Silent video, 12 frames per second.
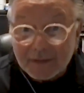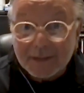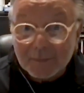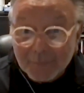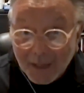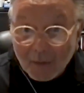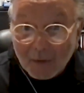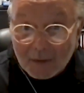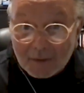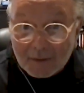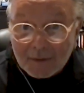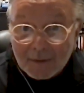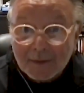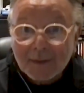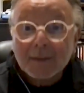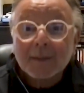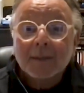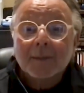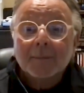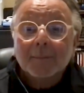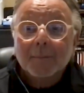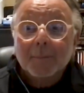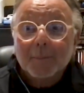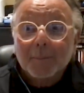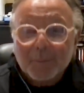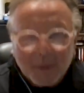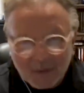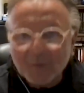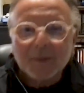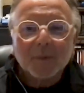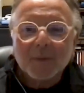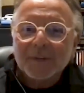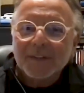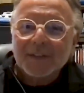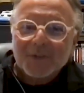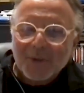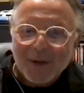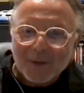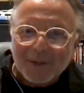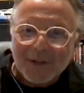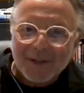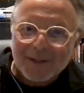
clean power, but only when things are out.